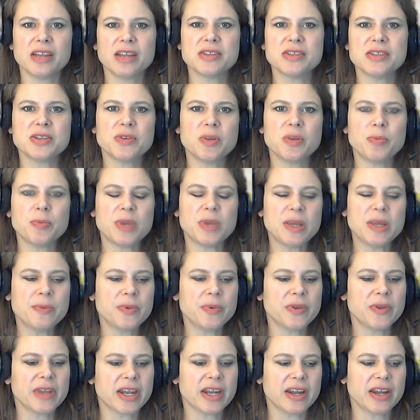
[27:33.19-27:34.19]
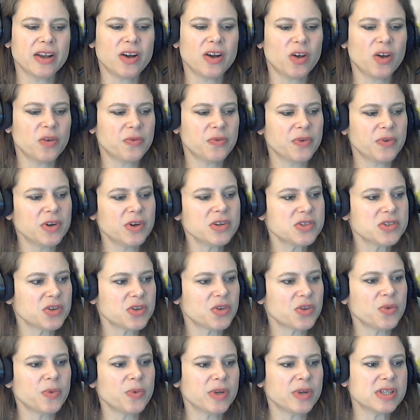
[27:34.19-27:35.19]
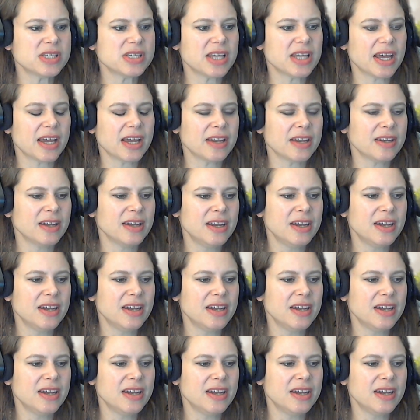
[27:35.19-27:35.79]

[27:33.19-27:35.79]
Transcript: And so the people that I call first are the ones that